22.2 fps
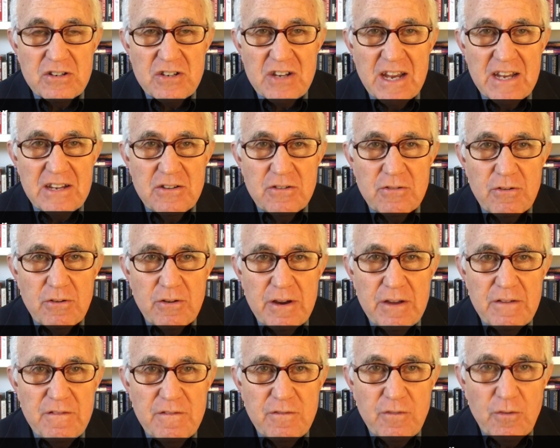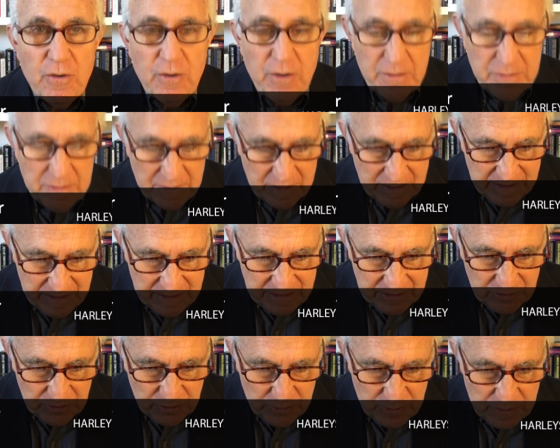January 4th,
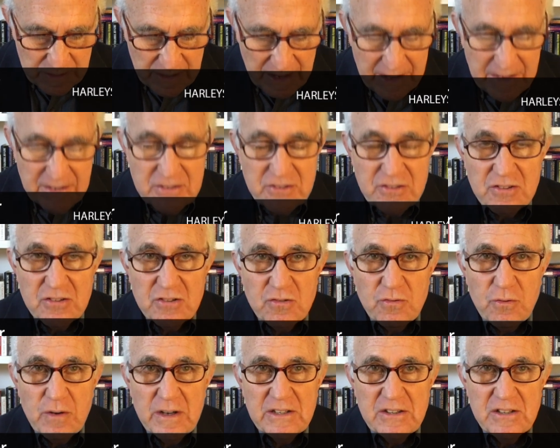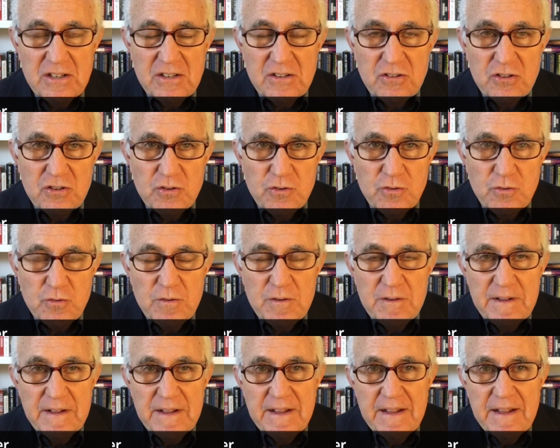2022.
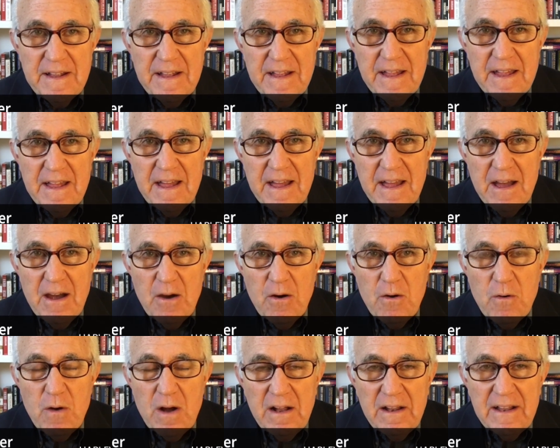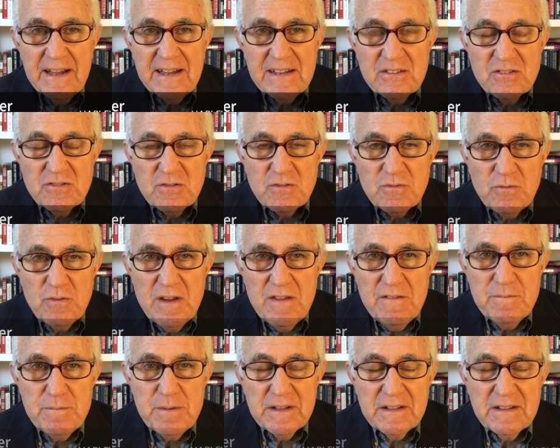Well, as
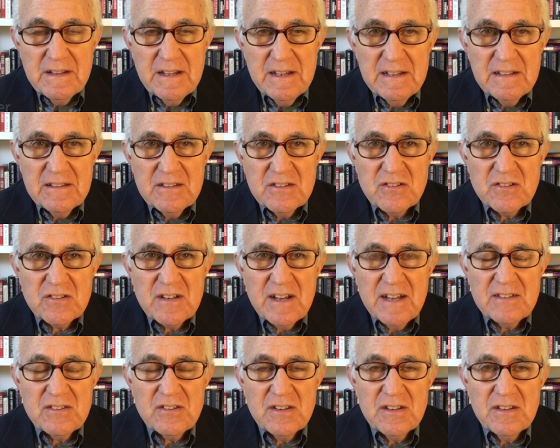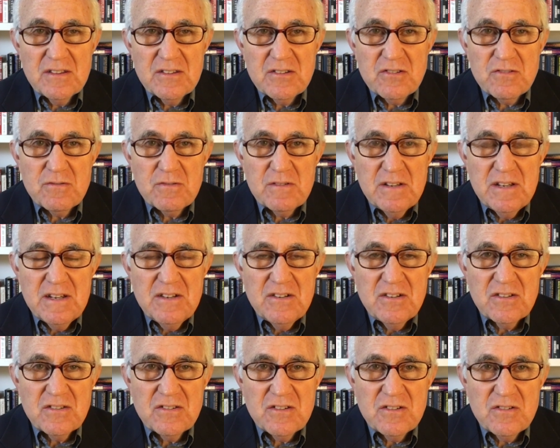we've been discussing the
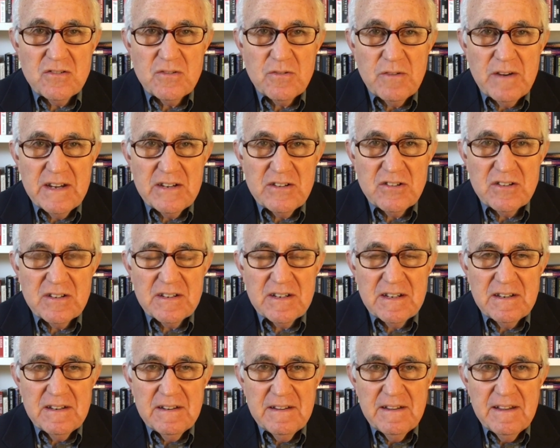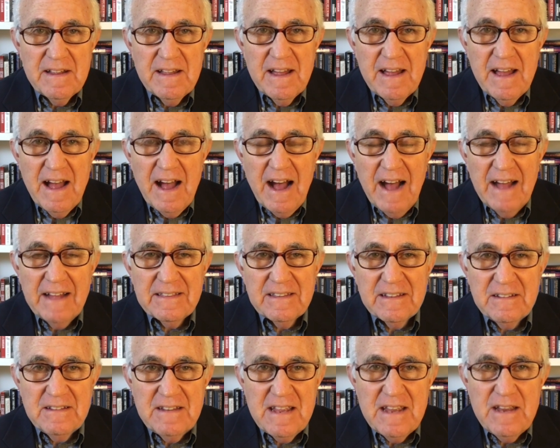strategic situation on
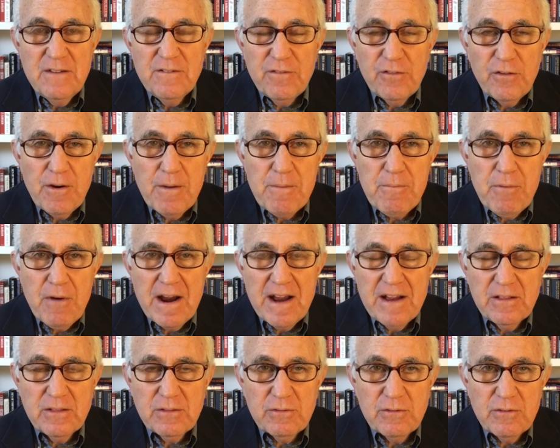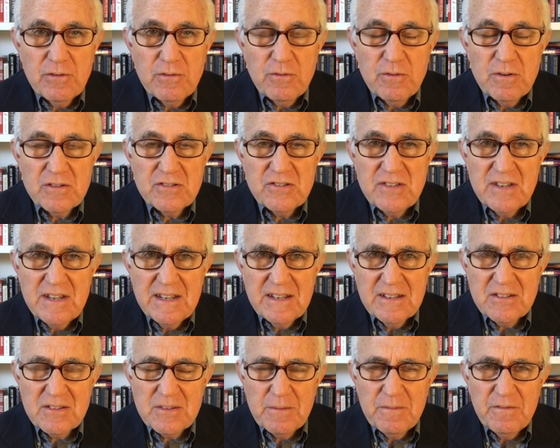the need for a breakthrough, we're
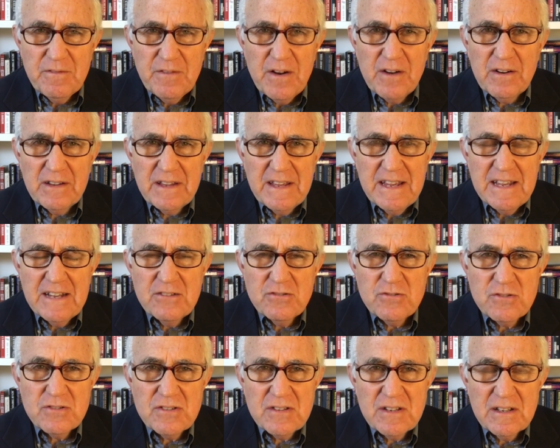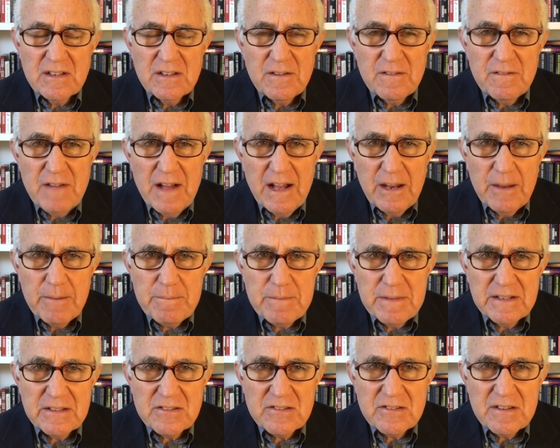seeing some fairly interesting
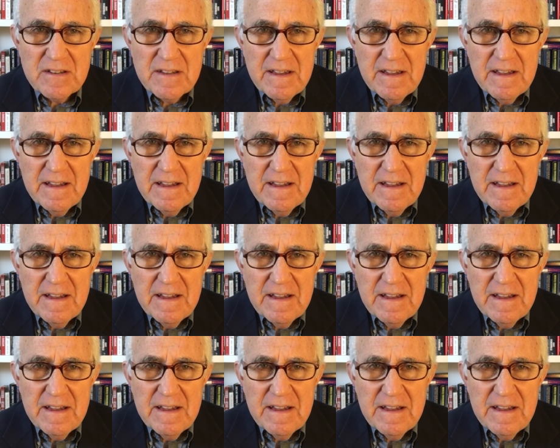developments,